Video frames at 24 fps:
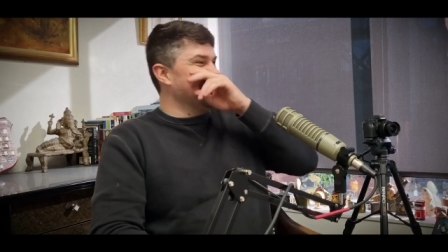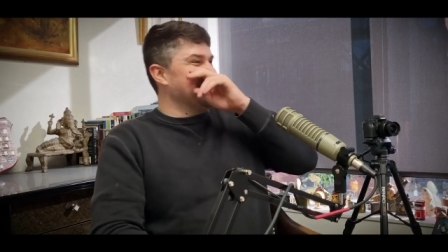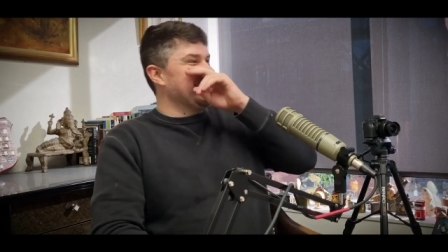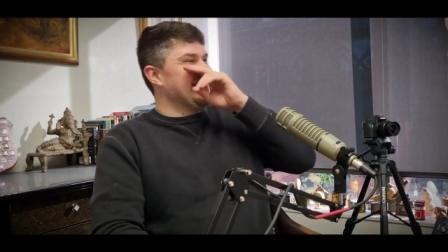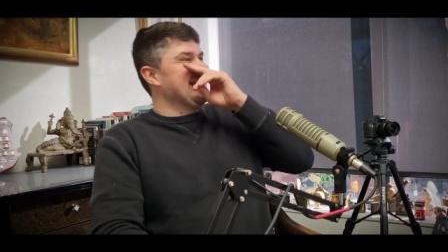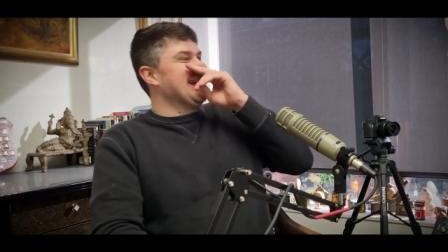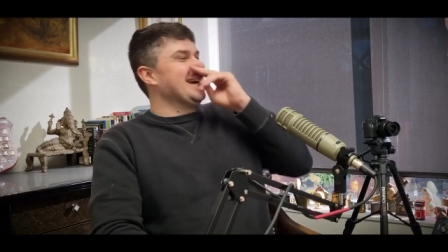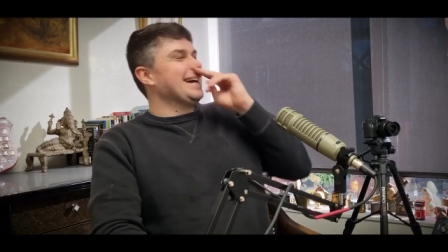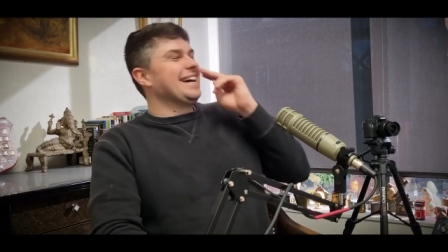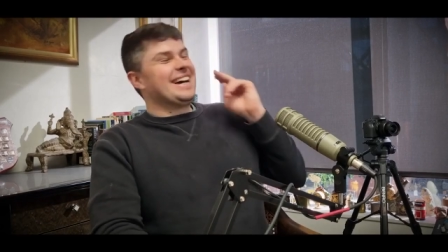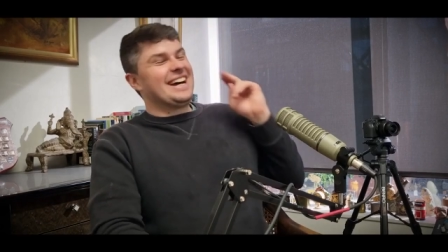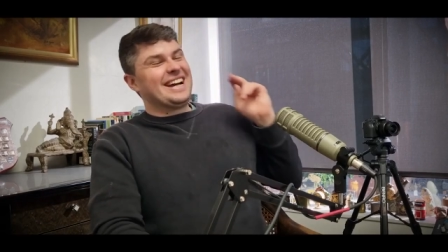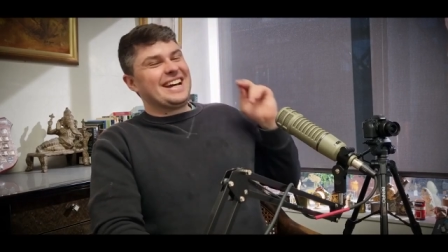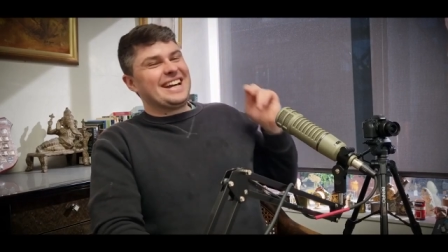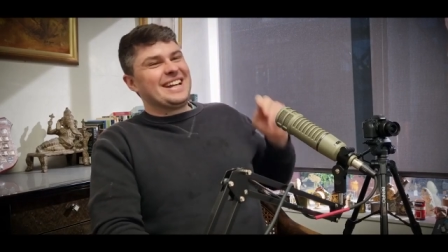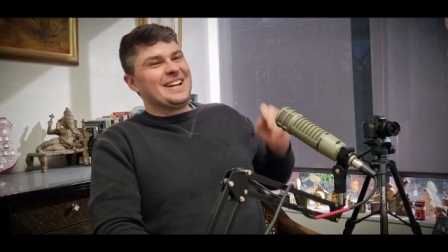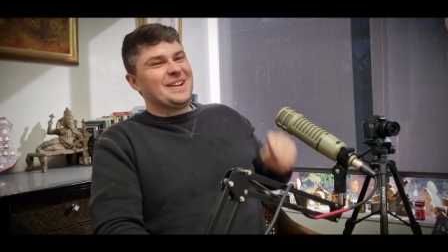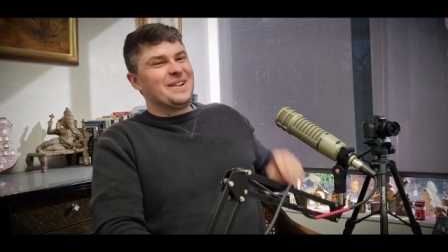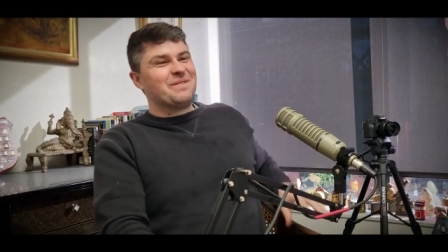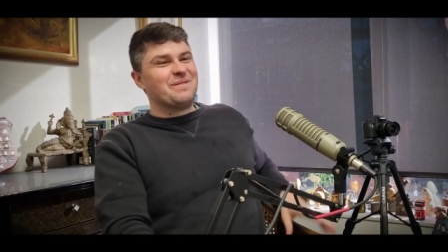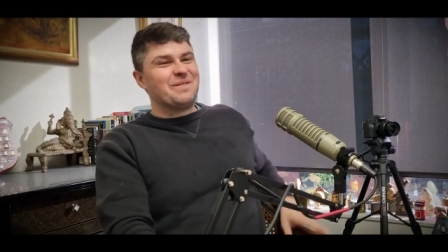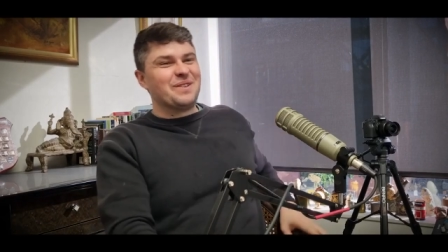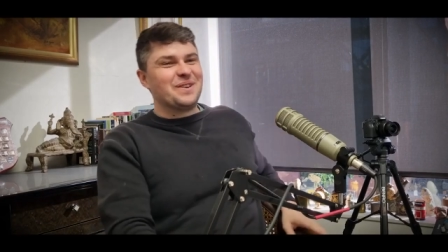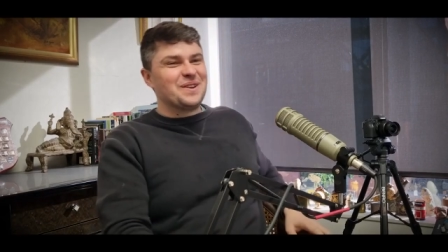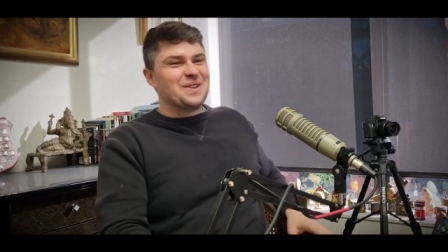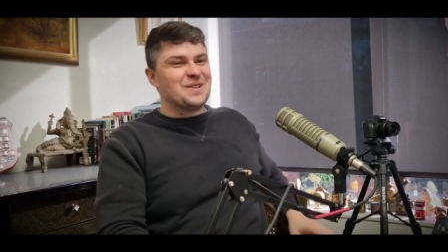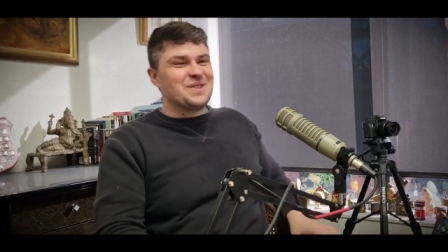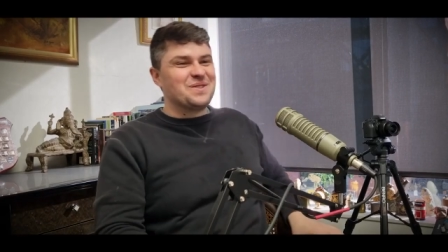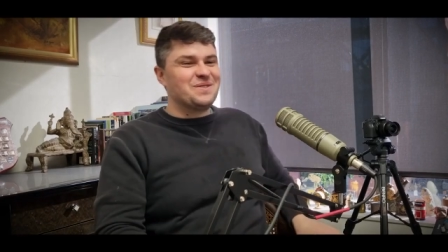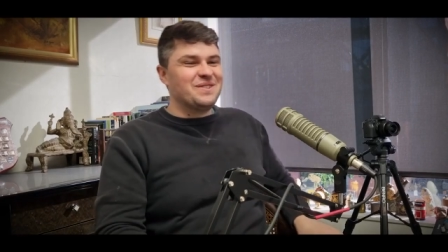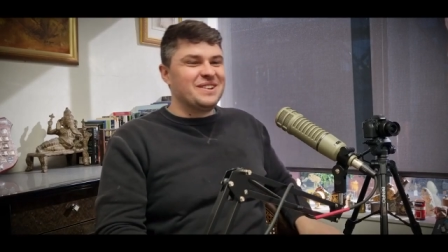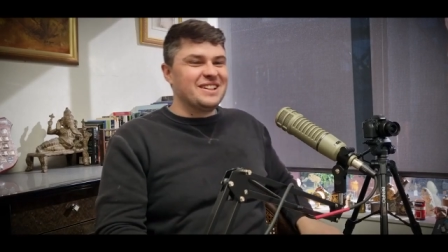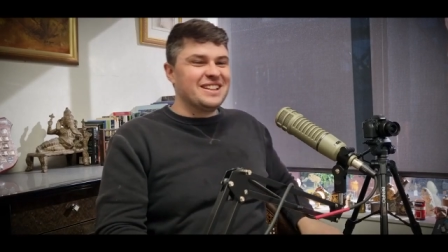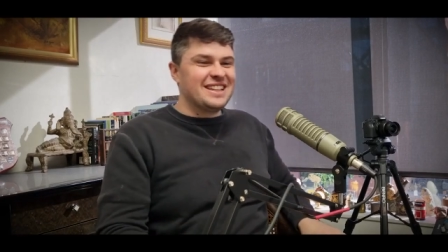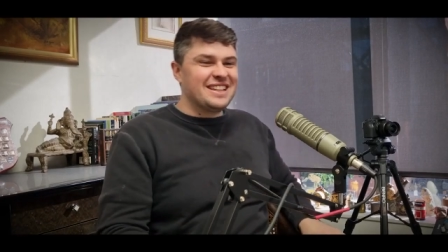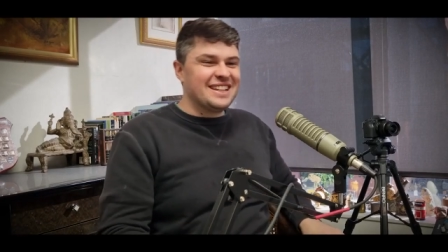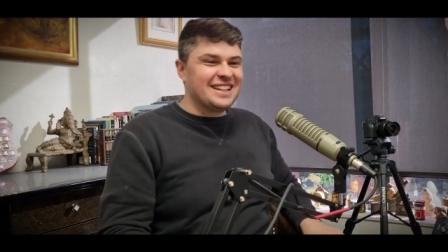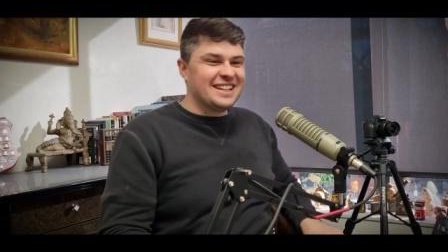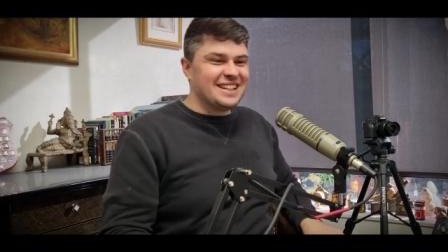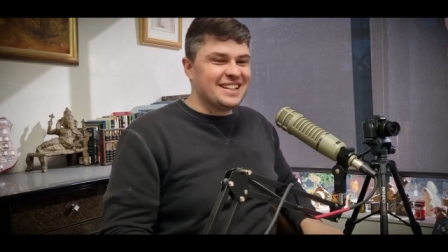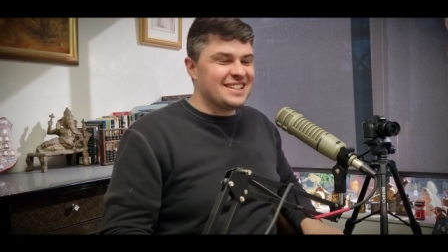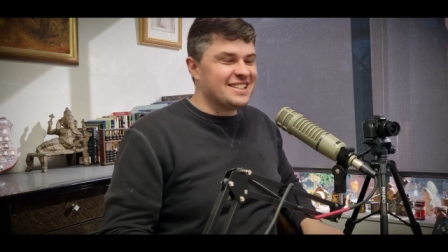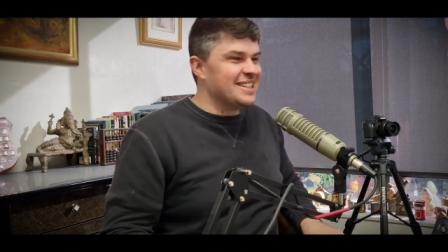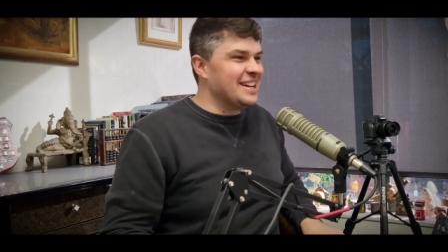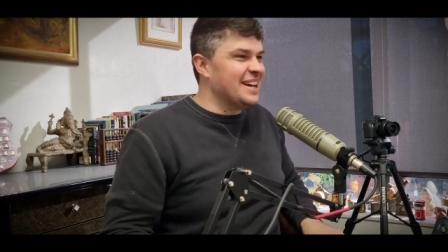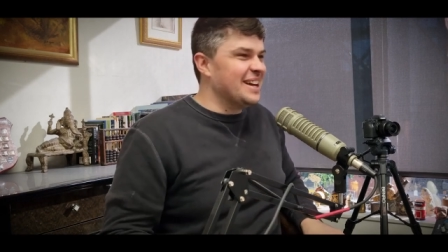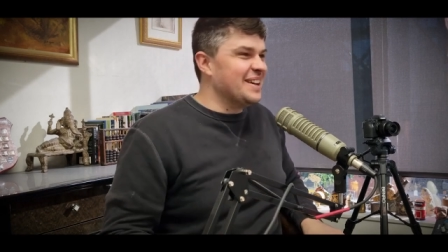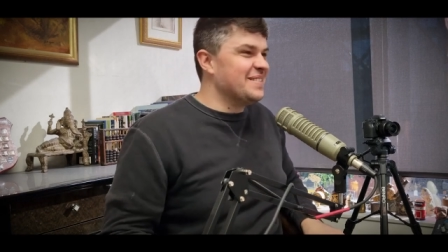yeah. I can only focus one thing at a
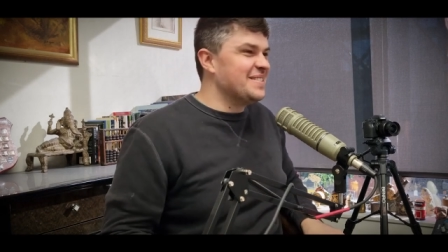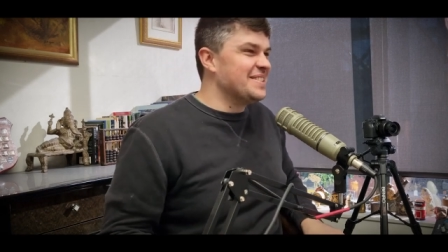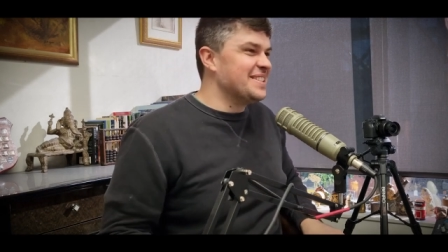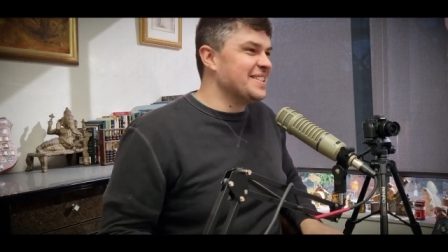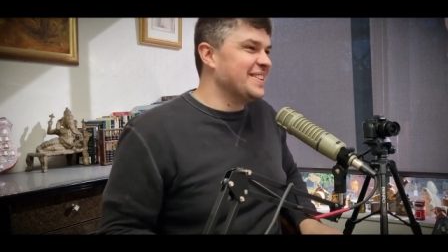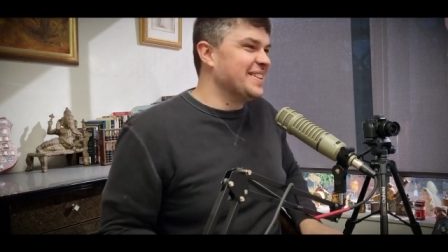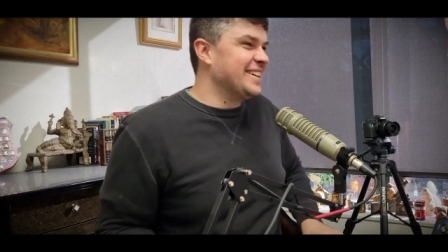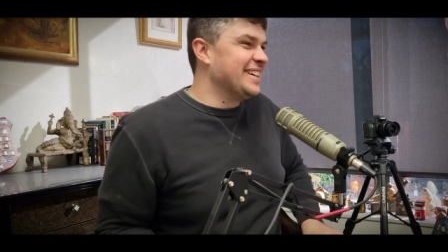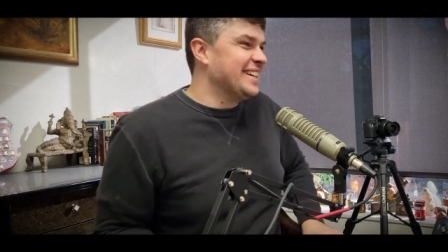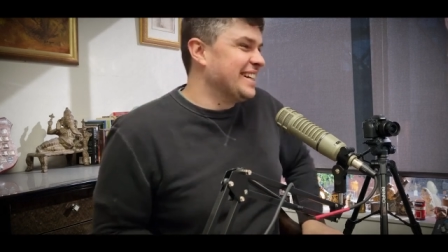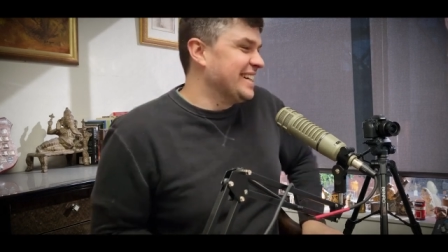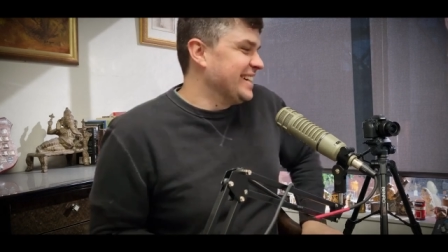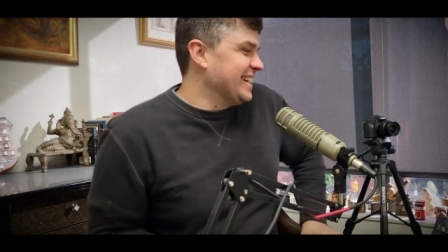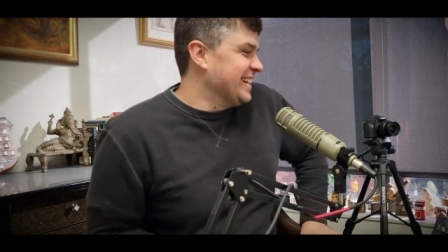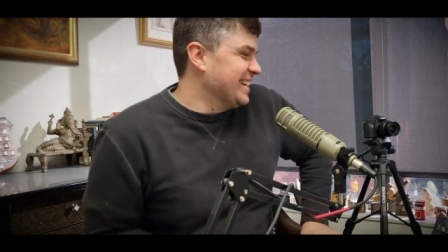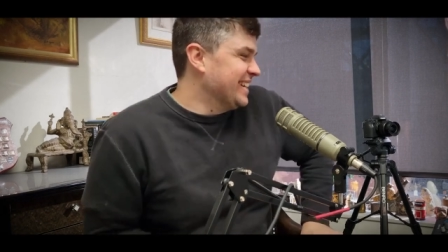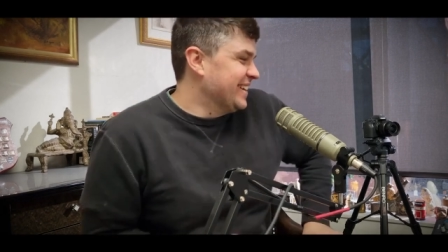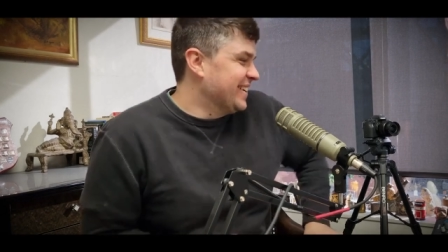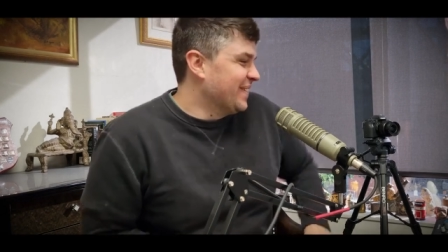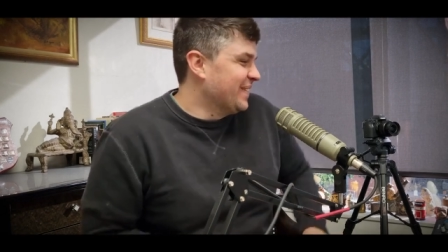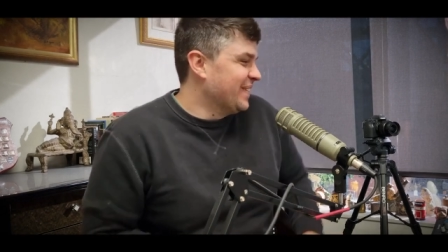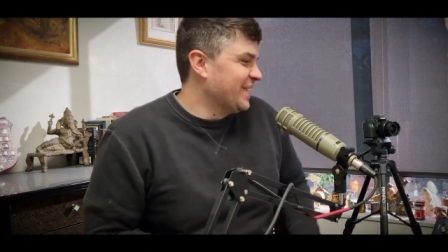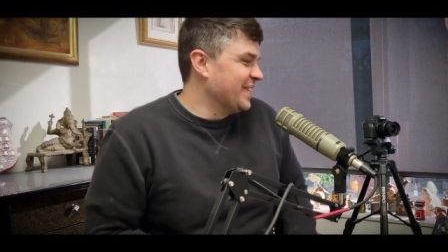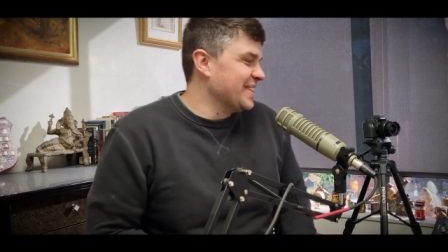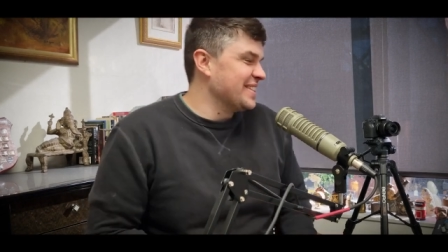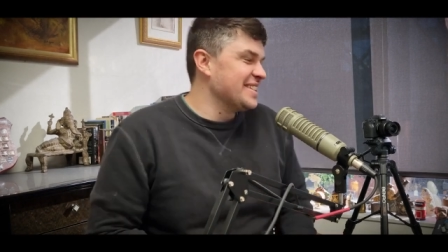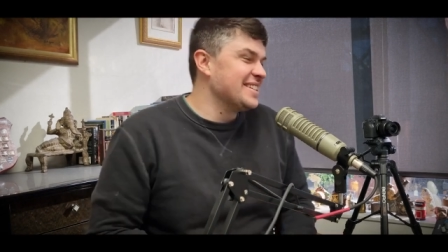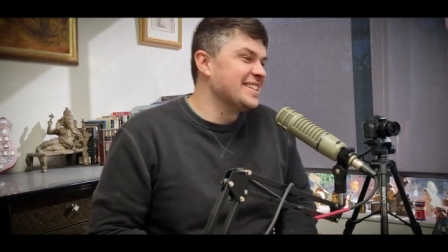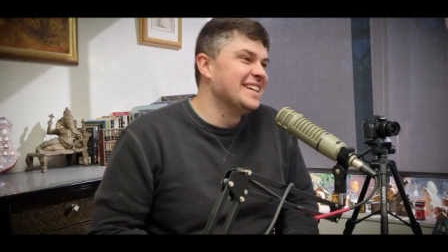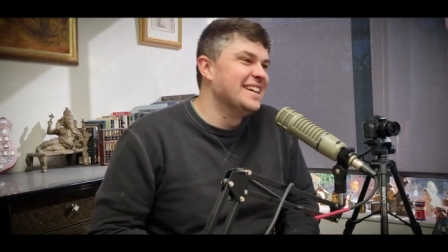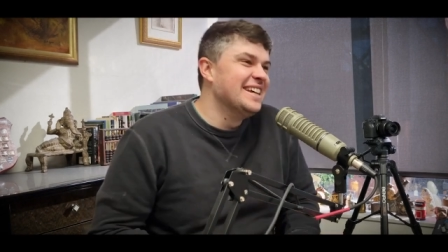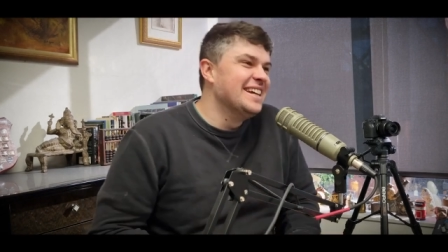time, so I, I know it works.